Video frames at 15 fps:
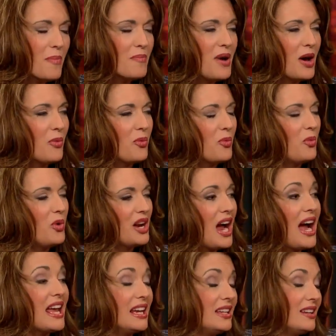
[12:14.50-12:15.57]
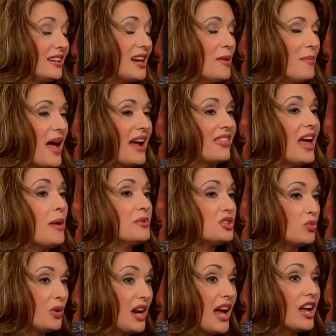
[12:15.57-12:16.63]
but when I had come back, that
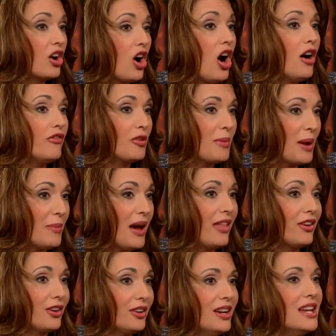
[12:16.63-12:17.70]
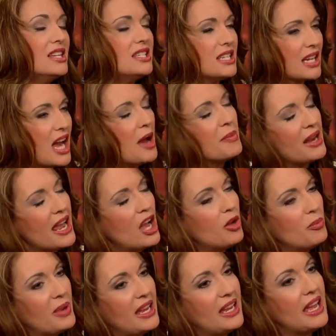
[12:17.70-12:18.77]
was when I had called for my mother to come and
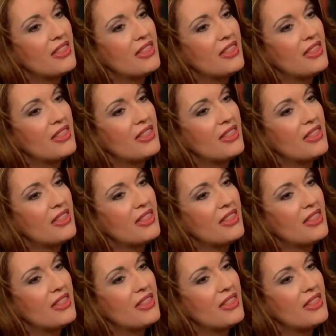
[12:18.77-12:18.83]
help me,